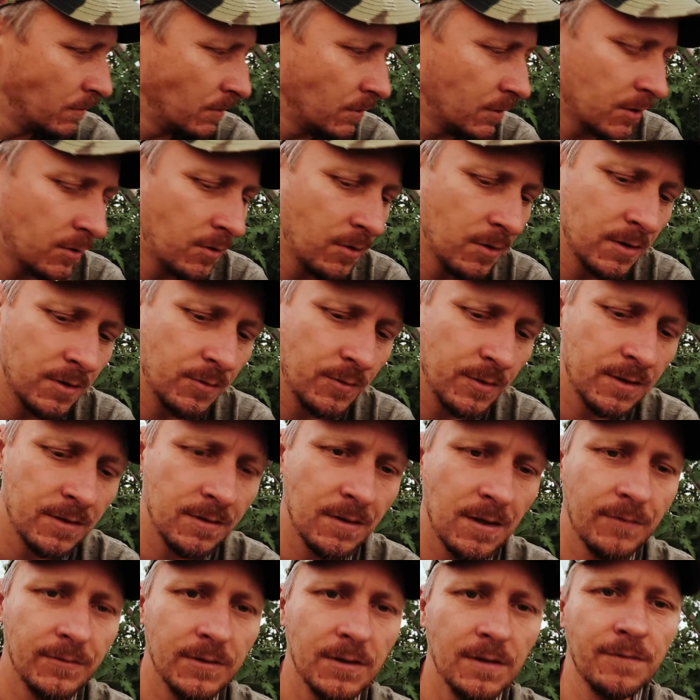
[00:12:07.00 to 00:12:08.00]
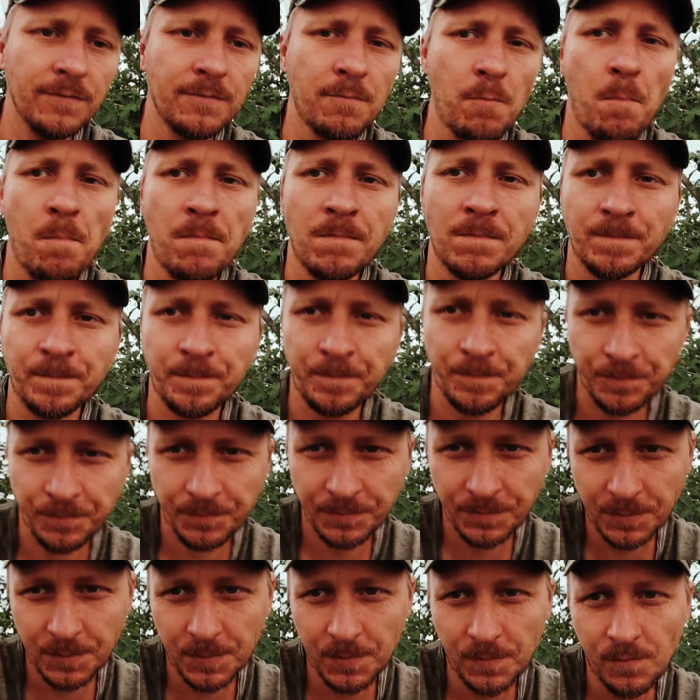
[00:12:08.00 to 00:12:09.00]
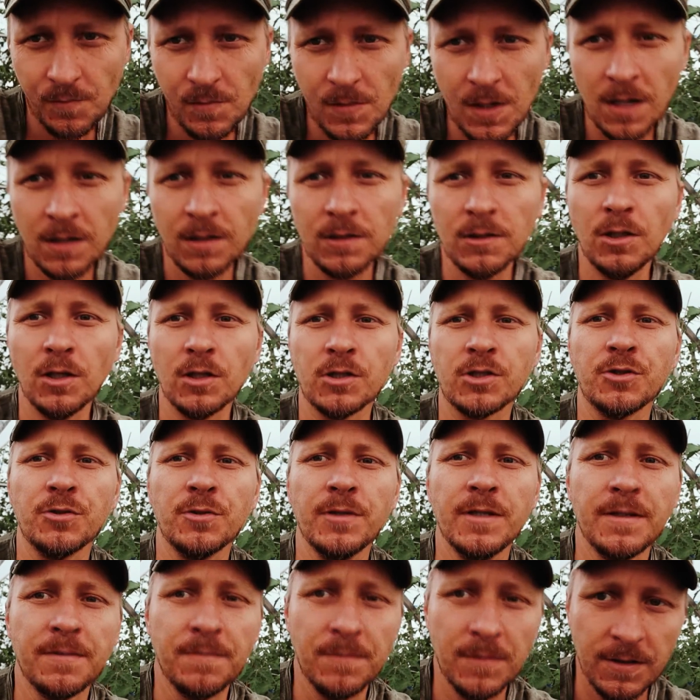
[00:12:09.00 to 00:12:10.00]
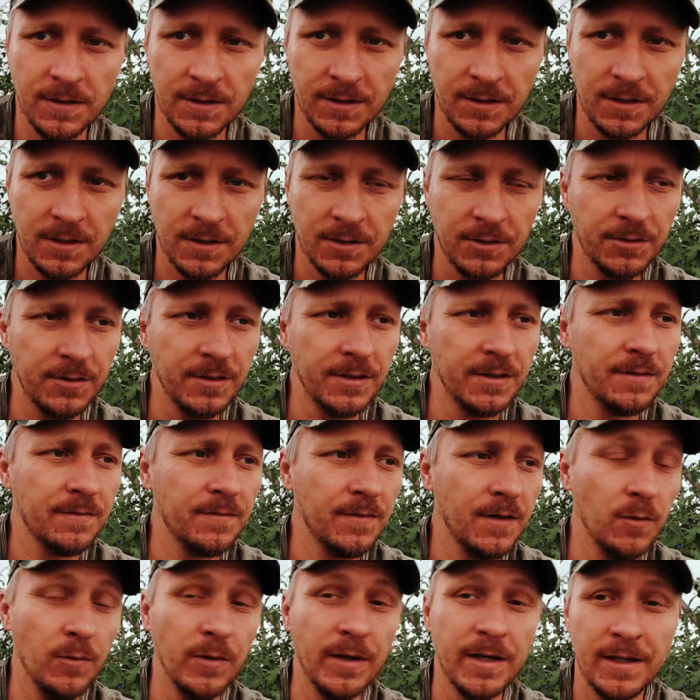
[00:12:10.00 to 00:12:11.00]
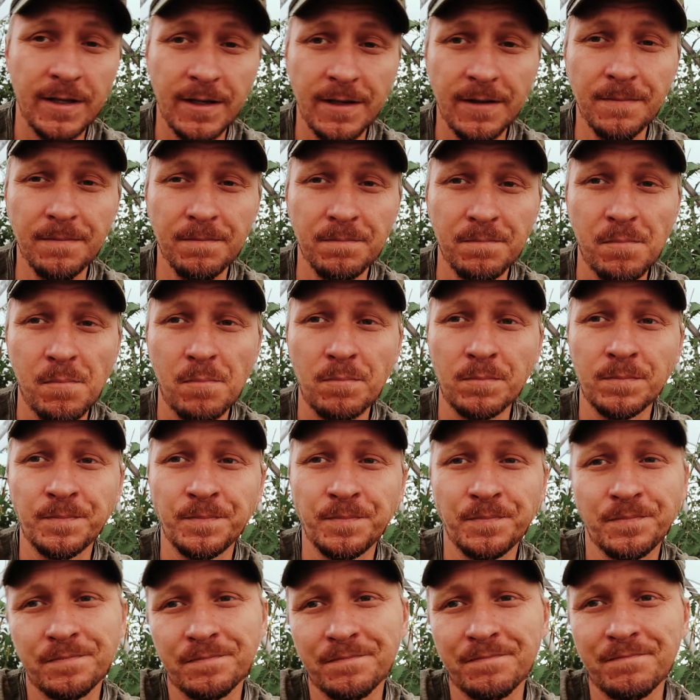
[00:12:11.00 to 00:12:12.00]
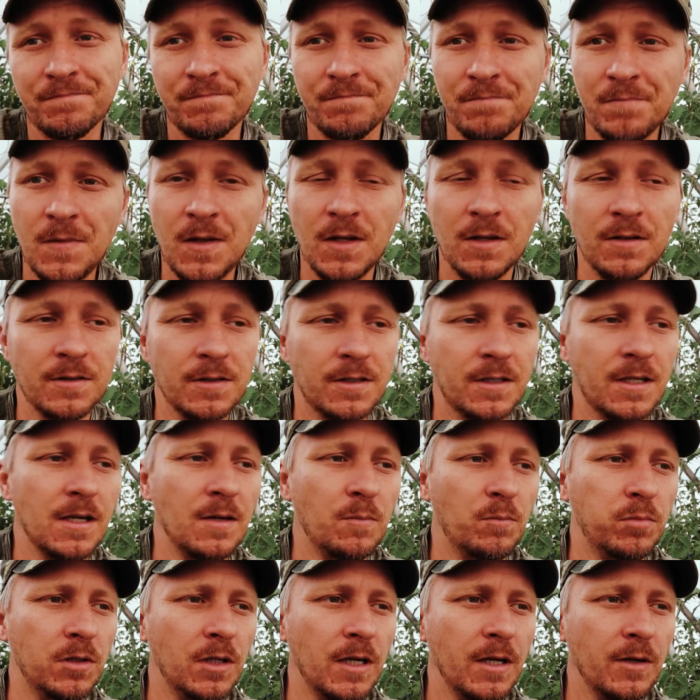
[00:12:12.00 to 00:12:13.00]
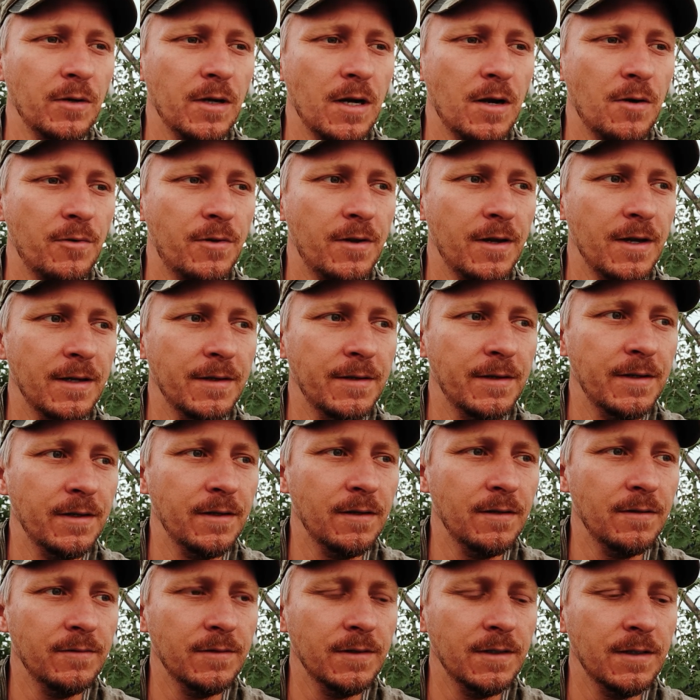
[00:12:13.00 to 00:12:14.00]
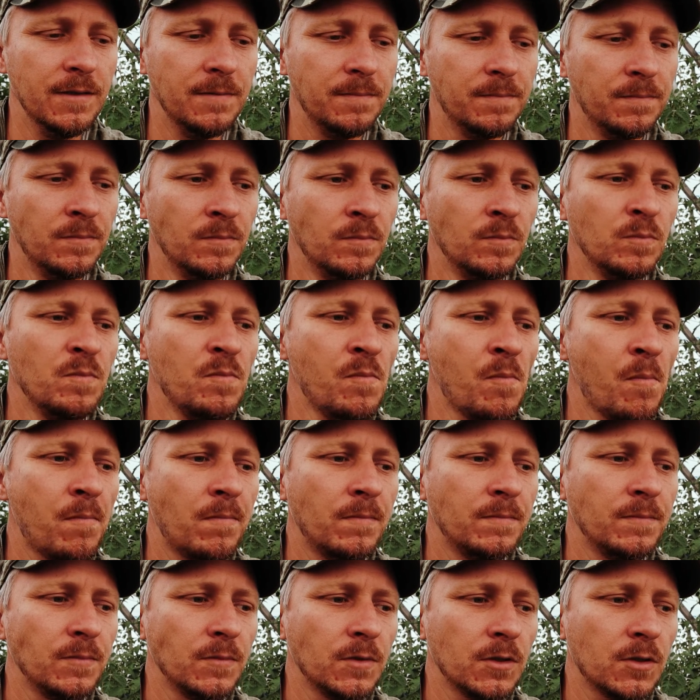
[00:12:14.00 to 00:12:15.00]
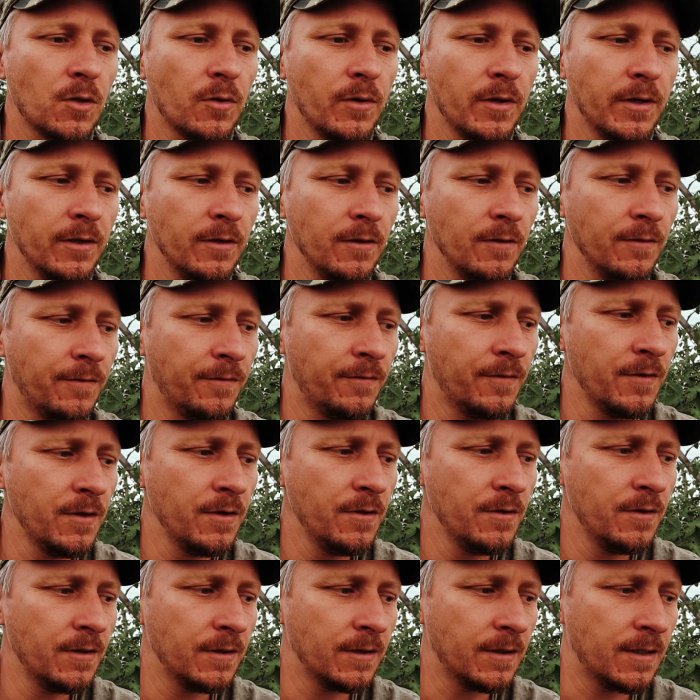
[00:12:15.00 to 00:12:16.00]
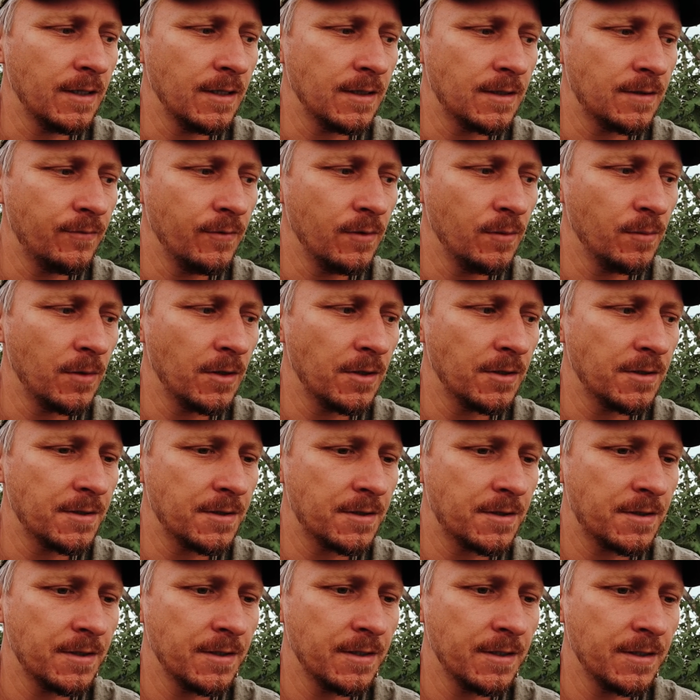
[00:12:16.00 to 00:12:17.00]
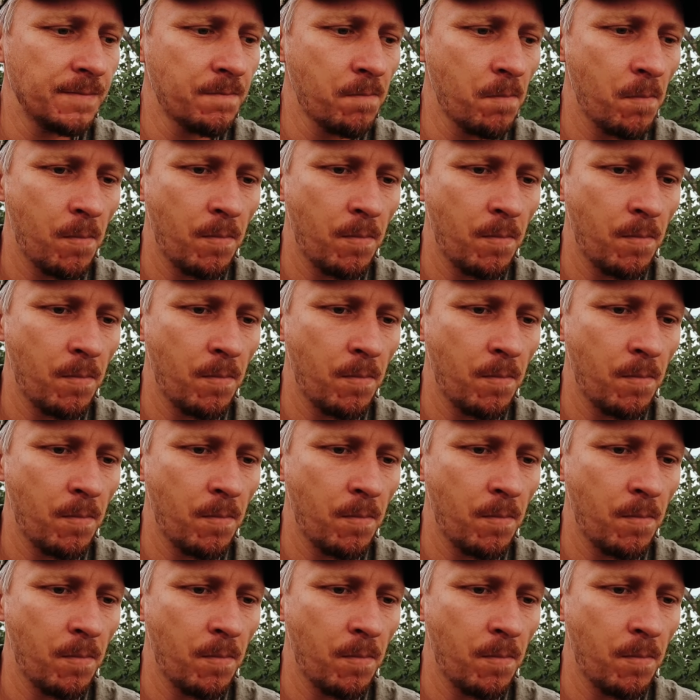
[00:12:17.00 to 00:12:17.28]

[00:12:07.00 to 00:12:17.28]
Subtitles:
Well, of course, we still have enough luxury in this country that we can, just kind of play around with the idea of growing your own food in case of an emergency.